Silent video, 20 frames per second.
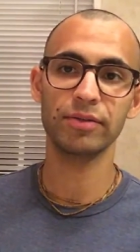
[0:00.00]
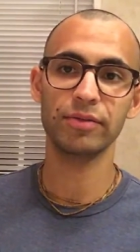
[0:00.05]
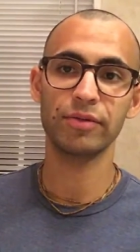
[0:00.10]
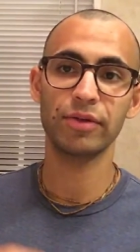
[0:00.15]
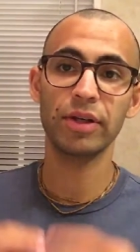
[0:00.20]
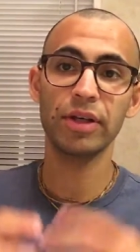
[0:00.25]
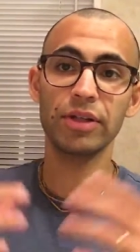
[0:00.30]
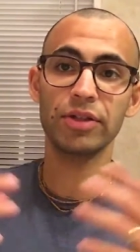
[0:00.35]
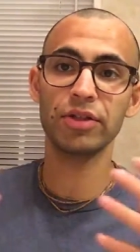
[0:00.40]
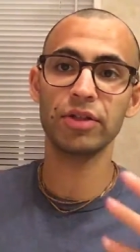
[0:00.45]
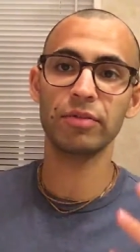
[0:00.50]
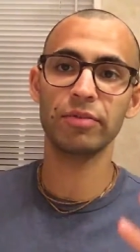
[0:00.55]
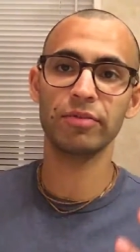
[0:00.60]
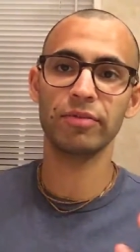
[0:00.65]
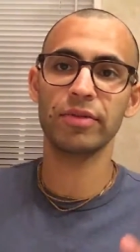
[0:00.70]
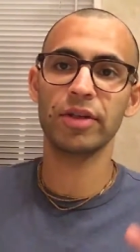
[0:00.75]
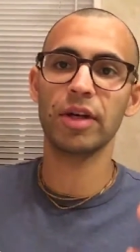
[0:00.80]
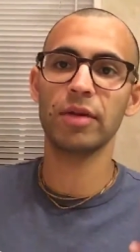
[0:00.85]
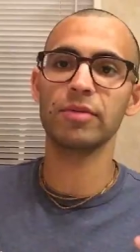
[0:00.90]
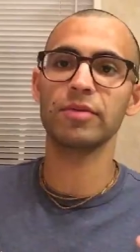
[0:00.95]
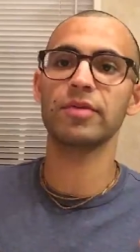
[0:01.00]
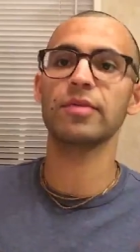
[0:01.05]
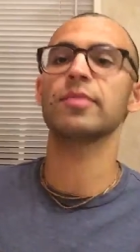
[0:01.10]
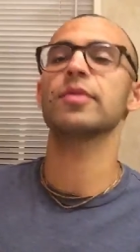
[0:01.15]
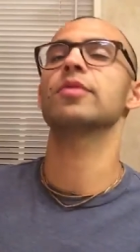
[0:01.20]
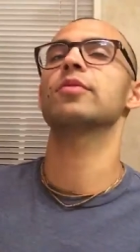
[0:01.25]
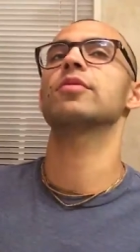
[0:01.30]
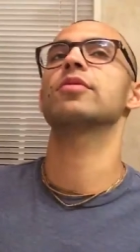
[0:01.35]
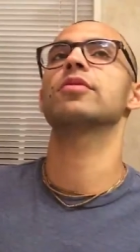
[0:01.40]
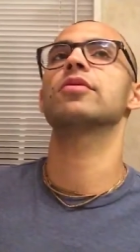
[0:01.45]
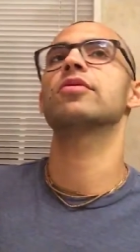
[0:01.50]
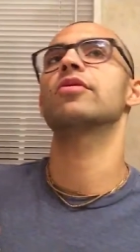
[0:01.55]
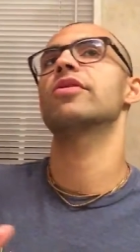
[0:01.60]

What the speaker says: religion comes from the word